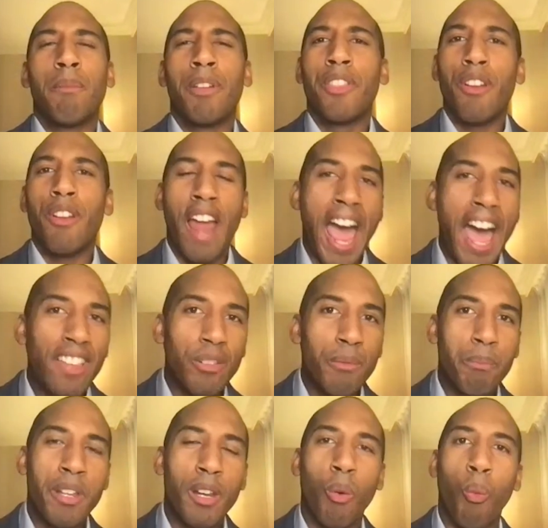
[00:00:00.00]
But there
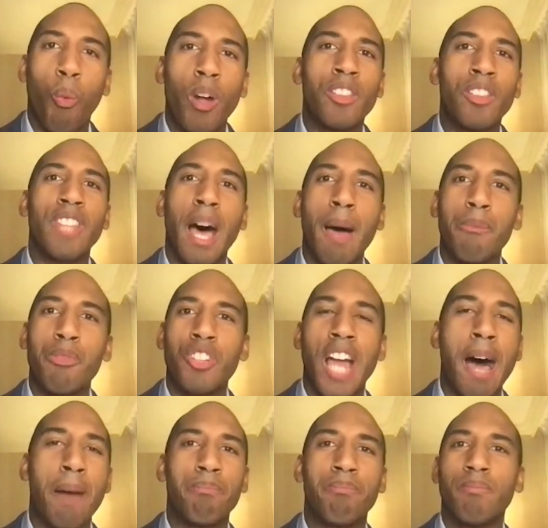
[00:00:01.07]
hasn't been a one stop
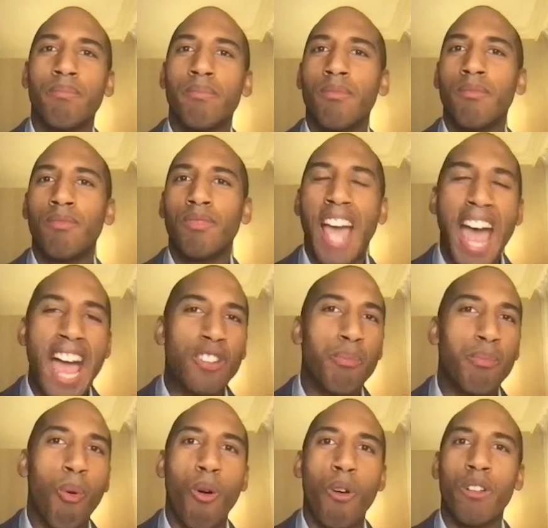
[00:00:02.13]
shop
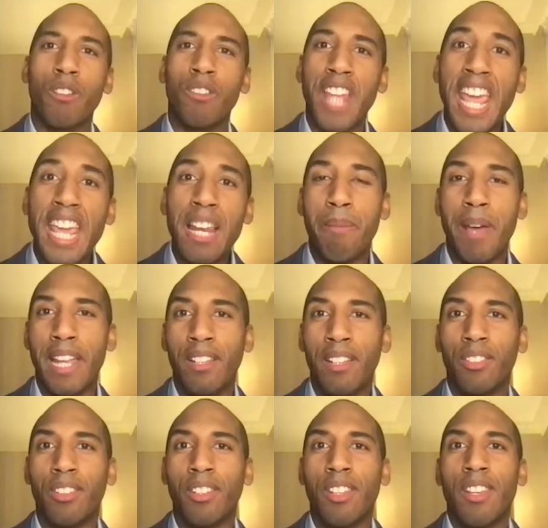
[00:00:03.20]
dashboard or
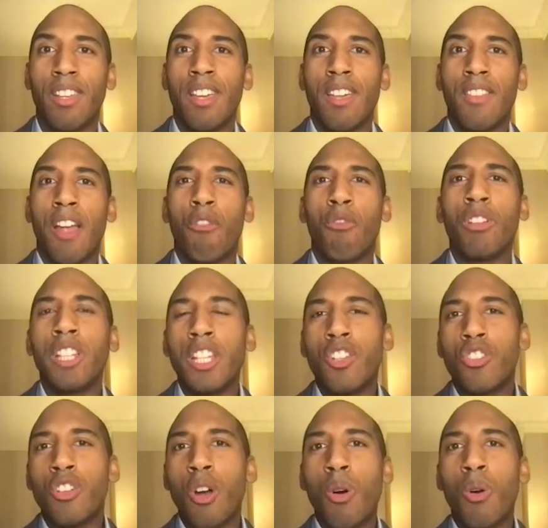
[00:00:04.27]
database that really
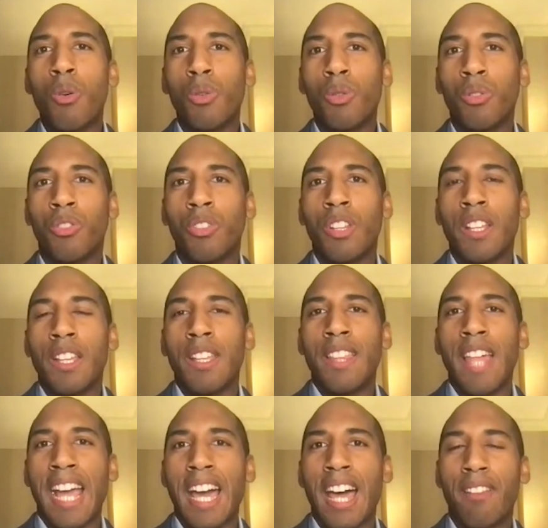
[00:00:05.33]
shows
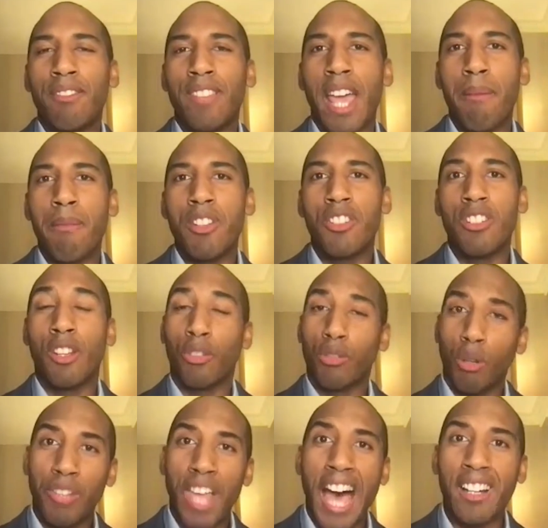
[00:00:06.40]
that kind of damage in its
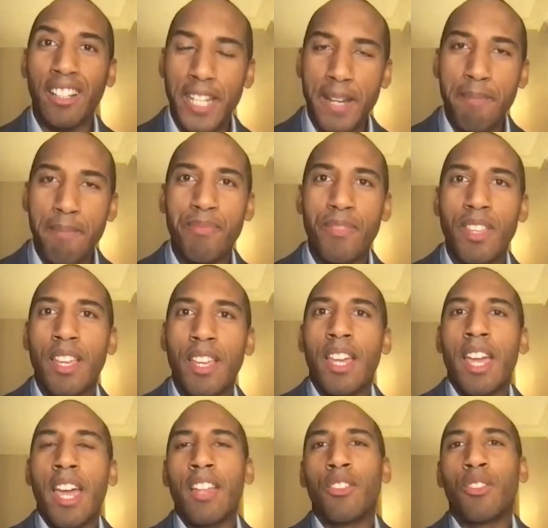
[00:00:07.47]
totality.
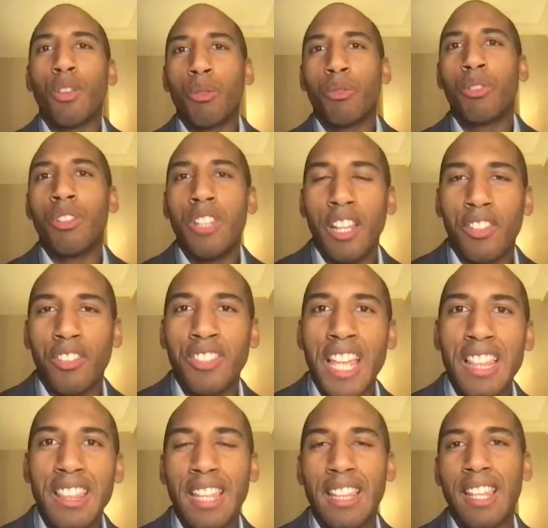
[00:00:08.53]
And so, to the
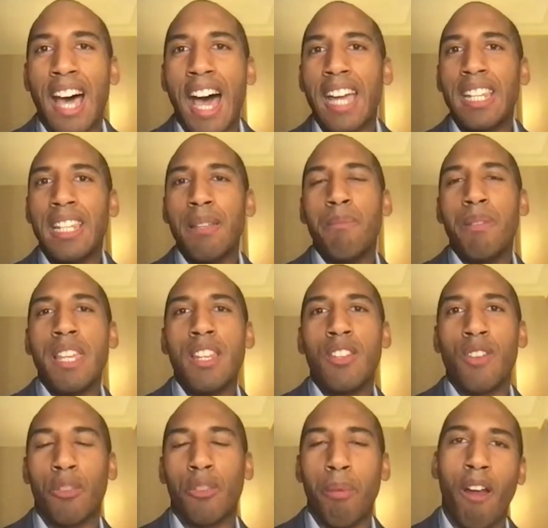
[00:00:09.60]
extent that the IDB
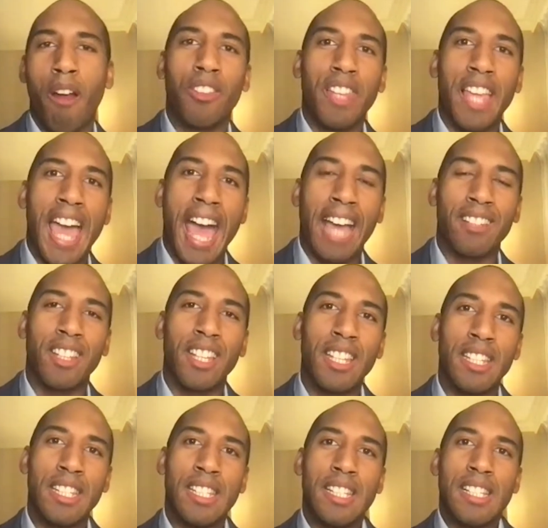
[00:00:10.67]
Transparency Act
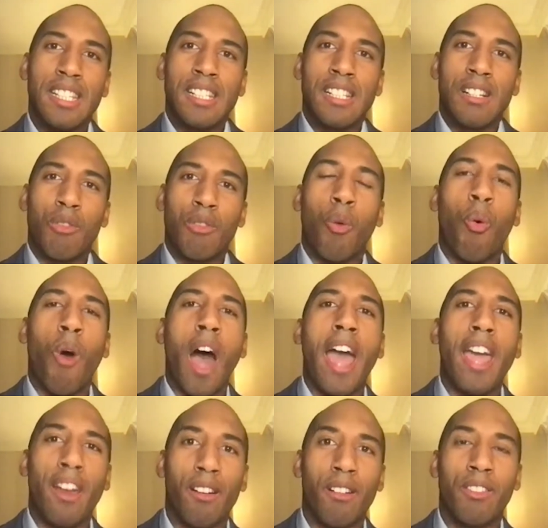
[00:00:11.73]
can
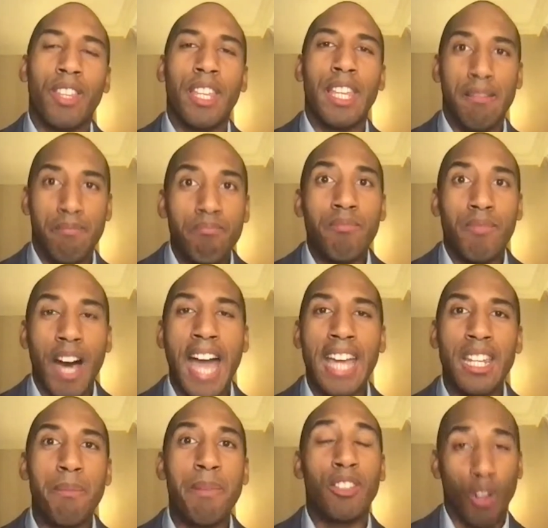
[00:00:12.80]
require the
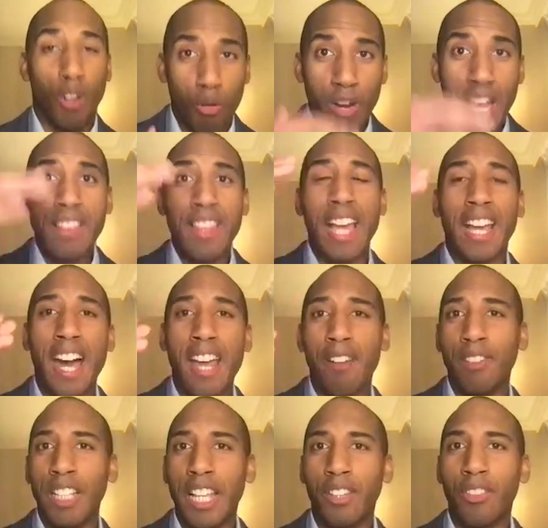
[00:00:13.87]
IDB to create that kind
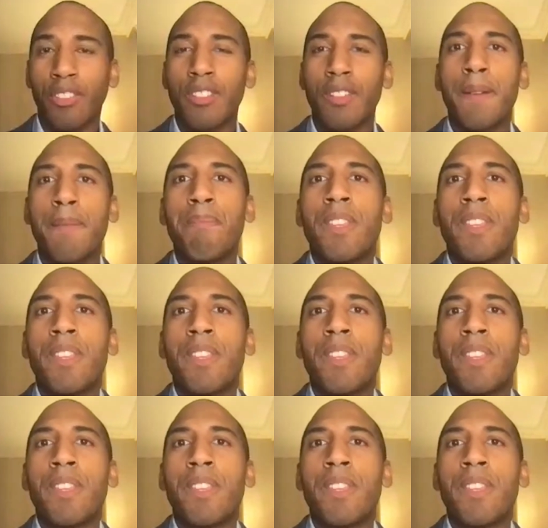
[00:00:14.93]
of list